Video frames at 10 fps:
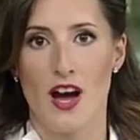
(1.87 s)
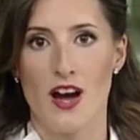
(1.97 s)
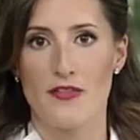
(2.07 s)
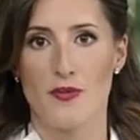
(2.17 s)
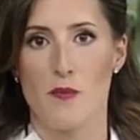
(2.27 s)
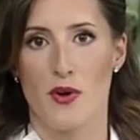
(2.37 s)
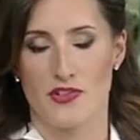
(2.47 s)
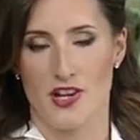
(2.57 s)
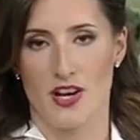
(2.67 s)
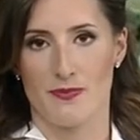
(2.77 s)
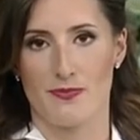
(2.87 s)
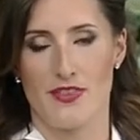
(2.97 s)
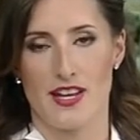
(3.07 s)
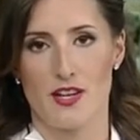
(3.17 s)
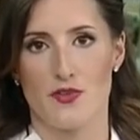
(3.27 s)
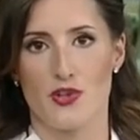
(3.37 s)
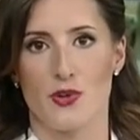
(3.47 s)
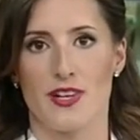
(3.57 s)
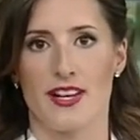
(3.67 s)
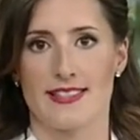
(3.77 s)
live from Moscow. Thank you for
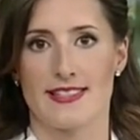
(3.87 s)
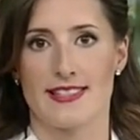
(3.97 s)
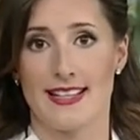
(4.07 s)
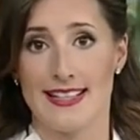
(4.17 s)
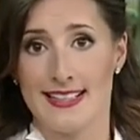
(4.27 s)
joining us.